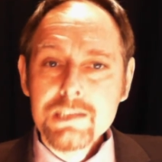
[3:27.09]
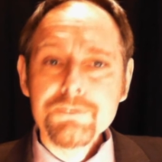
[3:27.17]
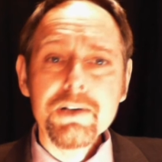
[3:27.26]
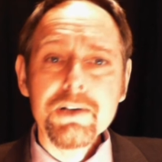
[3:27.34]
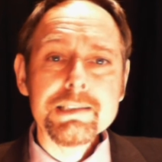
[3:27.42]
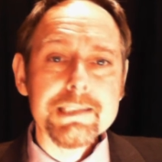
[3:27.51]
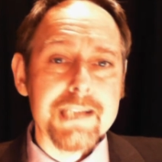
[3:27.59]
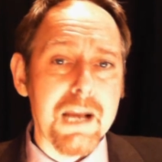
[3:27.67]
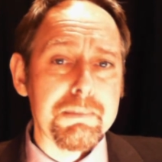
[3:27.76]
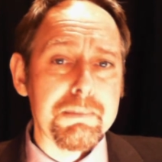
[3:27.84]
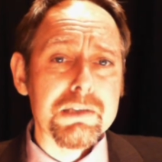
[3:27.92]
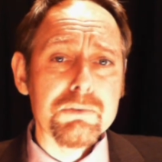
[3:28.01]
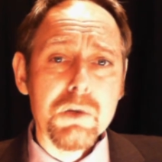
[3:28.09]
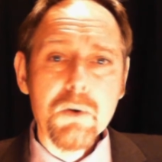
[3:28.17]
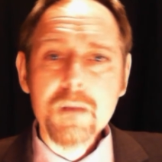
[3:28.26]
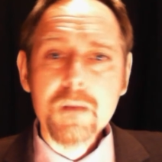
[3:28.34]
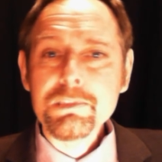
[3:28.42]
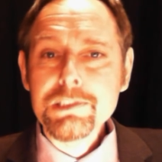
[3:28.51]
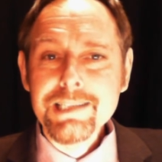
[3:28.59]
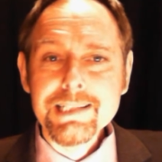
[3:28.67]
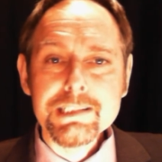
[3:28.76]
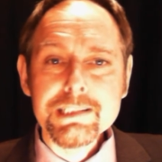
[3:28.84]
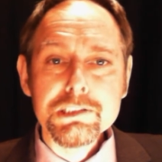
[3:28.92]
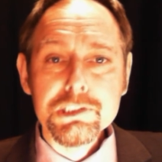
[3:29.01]
and defines the capital requirements
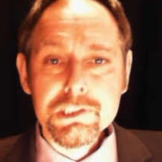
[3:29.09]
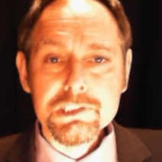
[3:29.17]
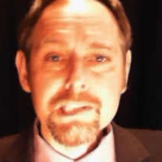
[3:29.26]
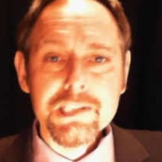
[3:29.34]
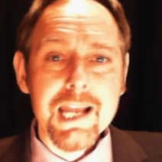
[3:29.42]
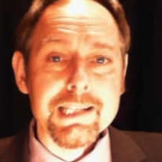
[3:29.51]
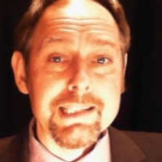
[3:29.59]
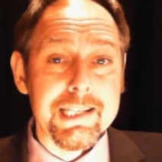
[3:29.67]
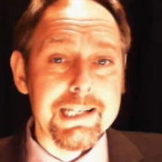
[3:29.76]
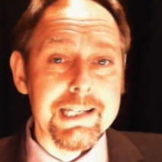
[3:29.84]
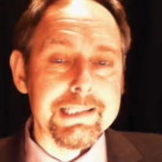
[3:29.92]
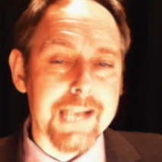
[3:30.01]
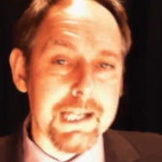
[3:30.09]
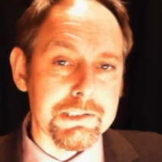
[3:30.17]
needed to sustain these